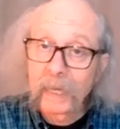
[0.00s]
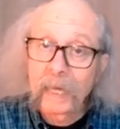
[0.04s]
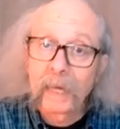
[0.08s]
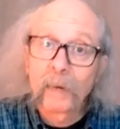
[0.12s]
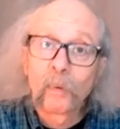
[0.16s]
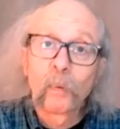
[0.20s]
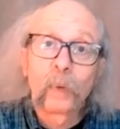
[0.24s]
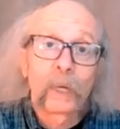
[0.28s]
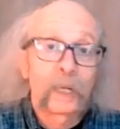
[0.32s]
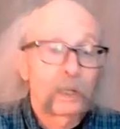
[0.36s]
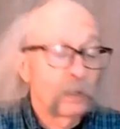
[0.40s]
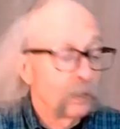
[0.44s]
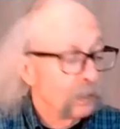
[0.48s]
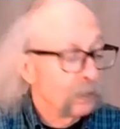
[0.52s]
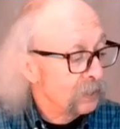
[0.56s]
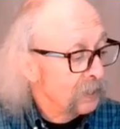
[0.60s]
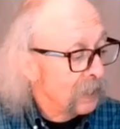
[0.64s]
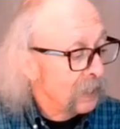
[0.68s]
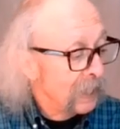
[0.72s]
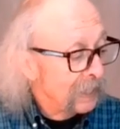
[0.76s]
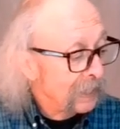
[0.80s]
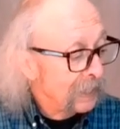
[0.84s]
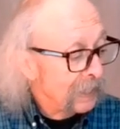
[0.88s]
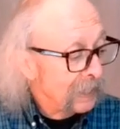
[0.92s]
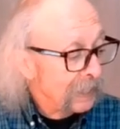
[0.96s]
what looks
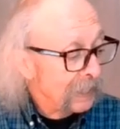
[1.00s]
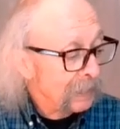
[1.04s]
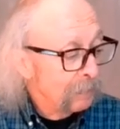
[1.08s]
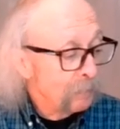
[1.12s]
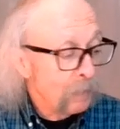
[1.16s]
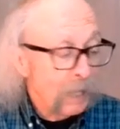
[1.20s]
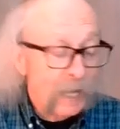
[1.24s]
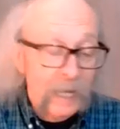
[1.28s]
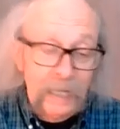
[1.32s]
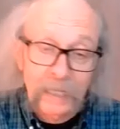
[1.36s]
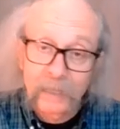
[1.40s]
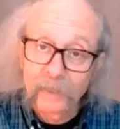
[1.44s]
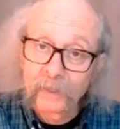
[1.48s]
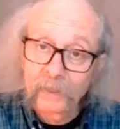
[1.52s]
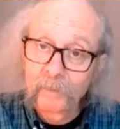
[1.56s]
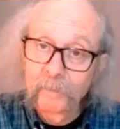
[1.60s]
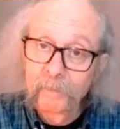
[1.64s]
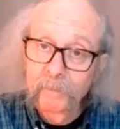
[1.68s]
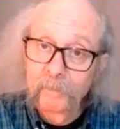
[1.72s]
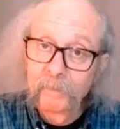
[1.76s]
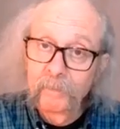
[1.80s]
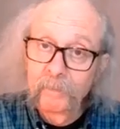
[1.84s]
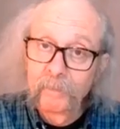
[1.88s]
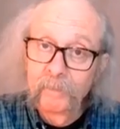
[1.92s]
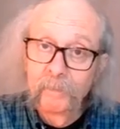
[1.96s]
like an E minor,
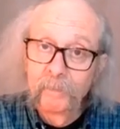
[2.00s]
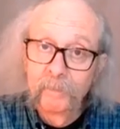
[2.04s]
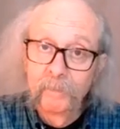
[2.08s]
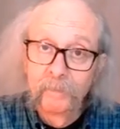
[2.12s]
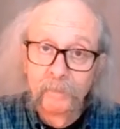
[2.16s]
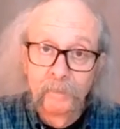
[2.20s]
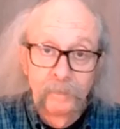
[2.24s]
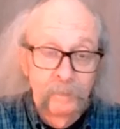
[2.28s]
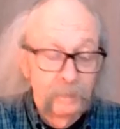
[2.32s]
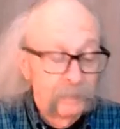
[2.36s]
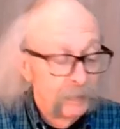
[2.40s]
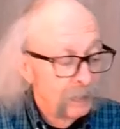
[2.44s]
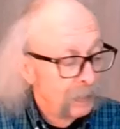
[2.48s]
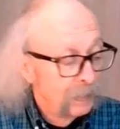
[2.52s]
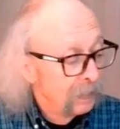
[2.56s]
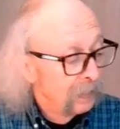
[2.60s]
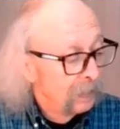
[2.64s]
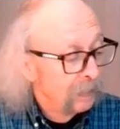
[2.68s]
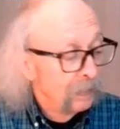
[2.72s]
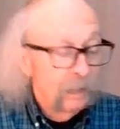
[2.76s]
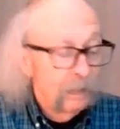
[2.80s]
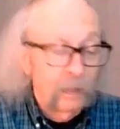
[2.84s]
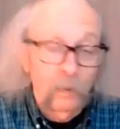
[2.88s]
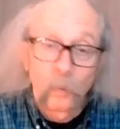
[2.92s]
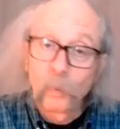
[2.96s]

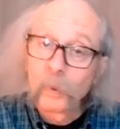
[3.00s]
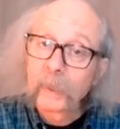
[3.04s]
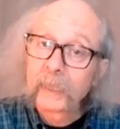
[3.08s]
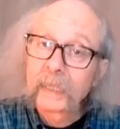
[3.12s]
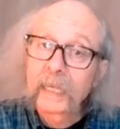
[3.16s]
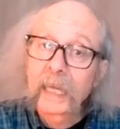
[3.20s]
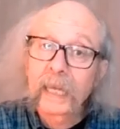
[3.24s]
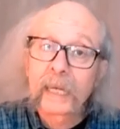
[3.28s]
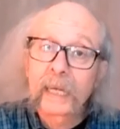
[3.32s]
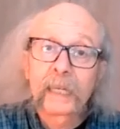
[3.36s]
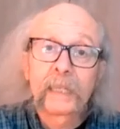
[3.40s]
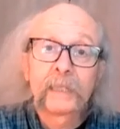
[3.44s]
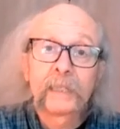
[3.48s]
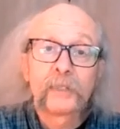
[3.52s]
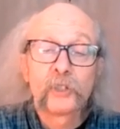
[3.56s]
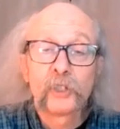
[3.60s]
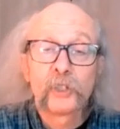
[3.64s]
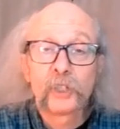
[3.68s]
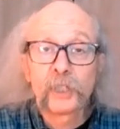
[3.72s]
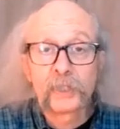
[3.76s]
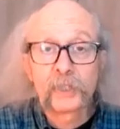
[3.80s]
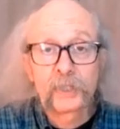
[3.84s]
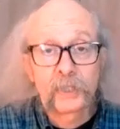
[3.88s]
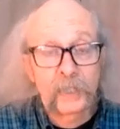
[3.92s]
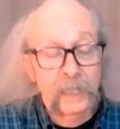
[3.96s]
we'd get a
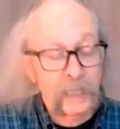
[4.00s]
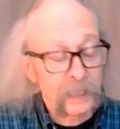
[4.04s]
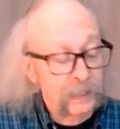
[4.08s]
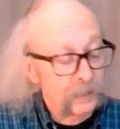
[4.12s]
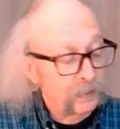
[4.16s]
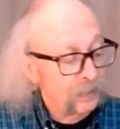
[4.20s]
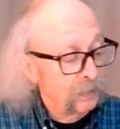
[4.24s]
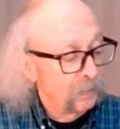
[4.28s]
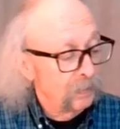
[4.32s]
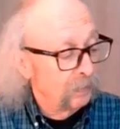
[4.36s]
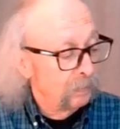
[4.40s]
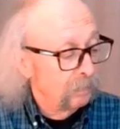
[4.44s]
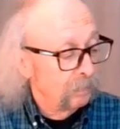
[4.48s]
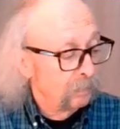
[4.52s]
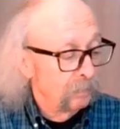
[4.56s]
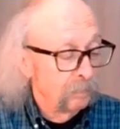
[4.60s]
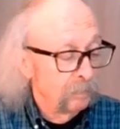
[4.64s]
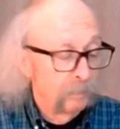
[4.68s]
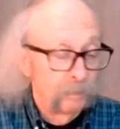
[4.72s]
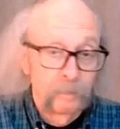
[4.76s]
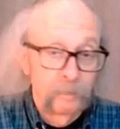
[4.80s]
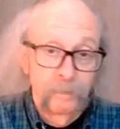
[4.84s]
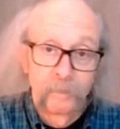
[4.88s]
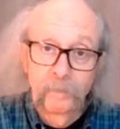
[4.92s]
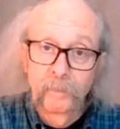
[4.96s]
G6.
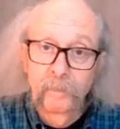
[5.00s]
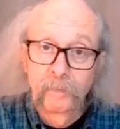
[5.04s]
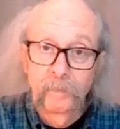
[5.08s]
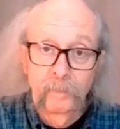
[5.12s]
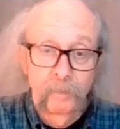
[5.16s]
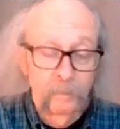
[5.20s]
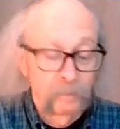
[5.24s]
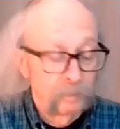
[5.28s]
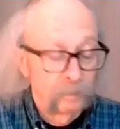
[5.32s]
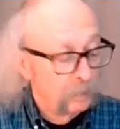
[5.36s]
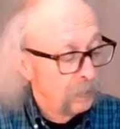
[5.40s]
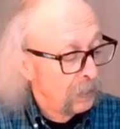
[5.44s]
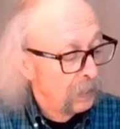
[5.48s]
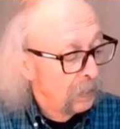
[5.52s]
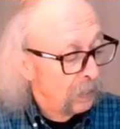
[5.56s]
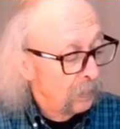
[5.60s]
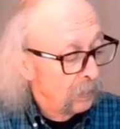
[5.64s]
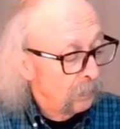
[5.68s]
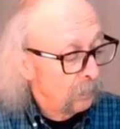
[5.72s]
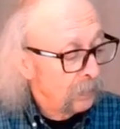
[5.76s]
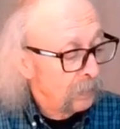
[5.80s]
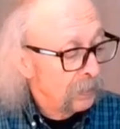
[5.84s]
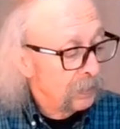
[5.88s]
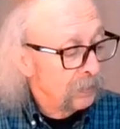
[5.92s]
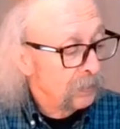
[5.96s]

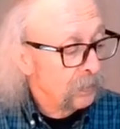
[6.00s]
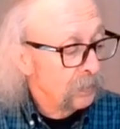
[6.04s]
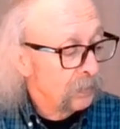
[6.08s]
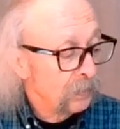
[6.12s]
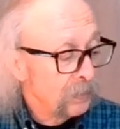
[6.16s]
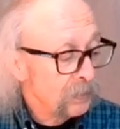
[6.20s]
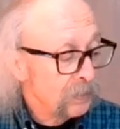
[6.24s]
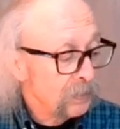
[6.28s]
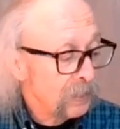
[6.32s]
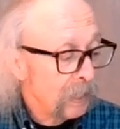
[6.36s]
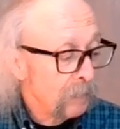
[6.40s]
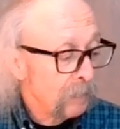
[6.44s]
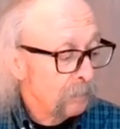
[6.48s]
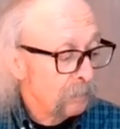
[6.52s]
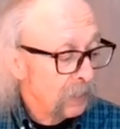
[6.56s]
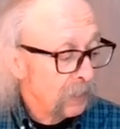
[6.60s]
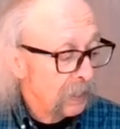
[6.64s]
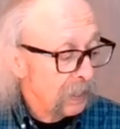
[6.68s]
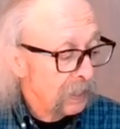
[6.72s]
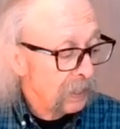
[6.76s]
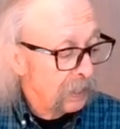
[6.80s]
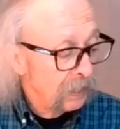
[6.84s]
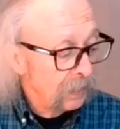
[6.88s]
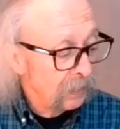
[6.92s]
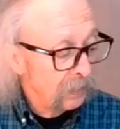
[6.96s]
We could do the same thing
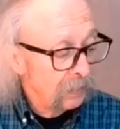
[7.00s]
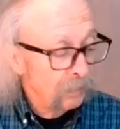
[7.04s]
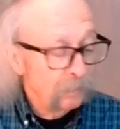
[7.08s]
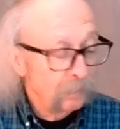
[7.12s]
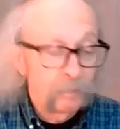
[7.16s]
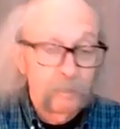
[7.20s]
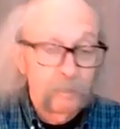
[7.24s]
here.